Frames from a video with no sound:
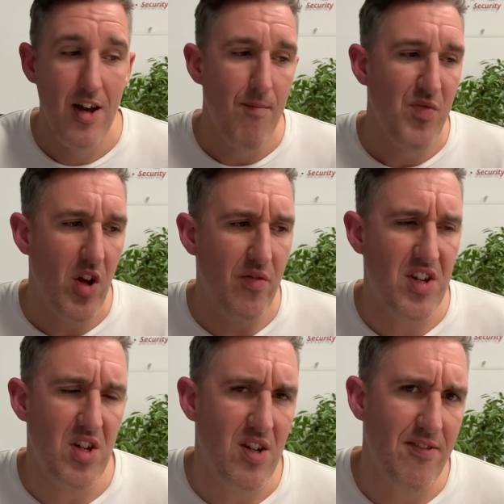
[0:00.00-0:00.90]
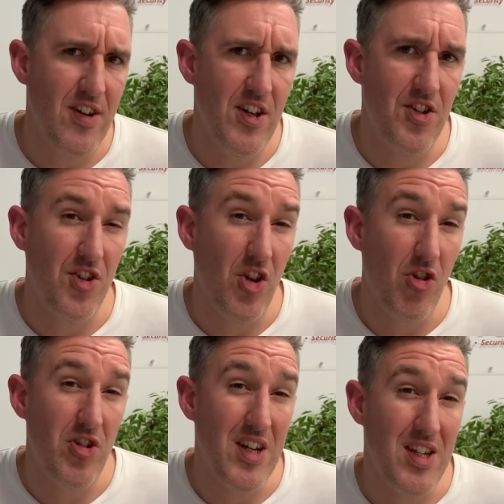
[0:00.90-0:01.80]
and obviously stuff in the security
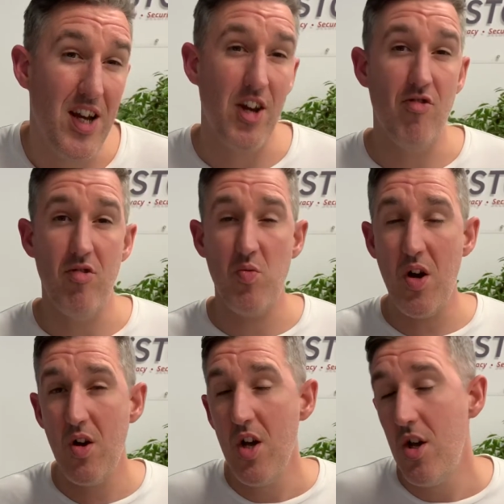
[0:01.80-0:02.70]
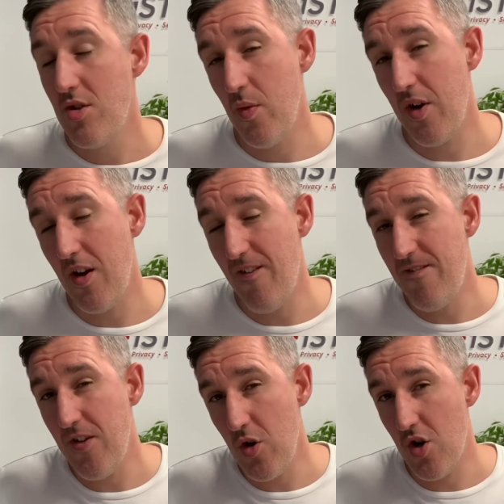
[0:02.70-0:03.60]
sector as well. So we're going to
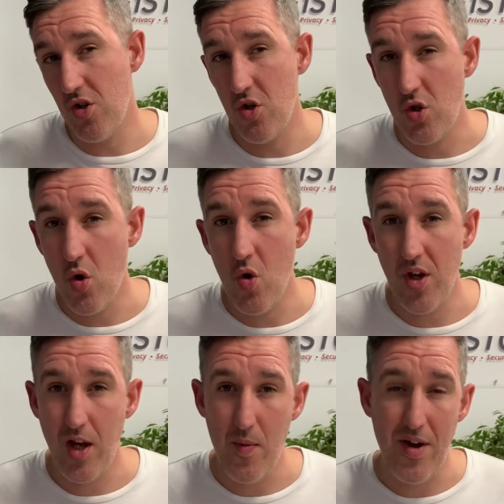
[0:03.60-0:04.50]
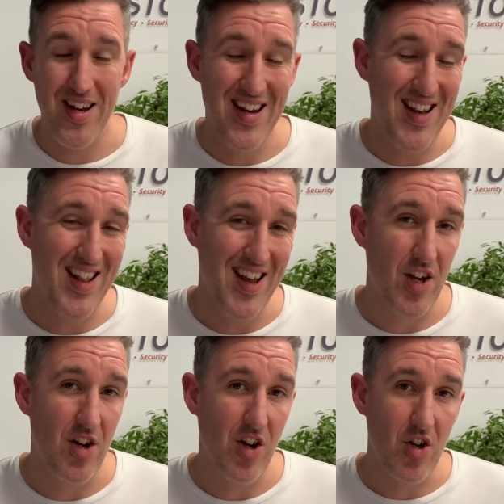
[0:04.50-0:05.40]
focus on talking about it in that kind
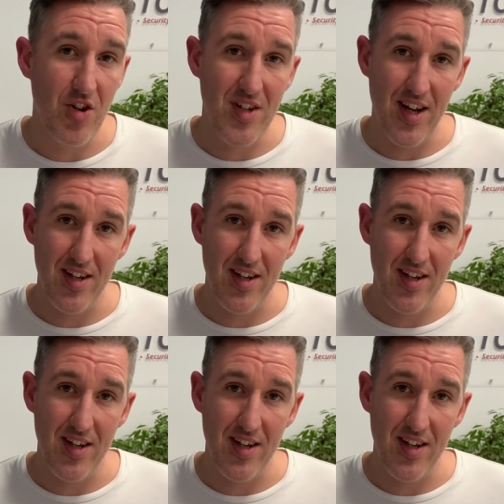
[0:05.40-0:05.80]
of context.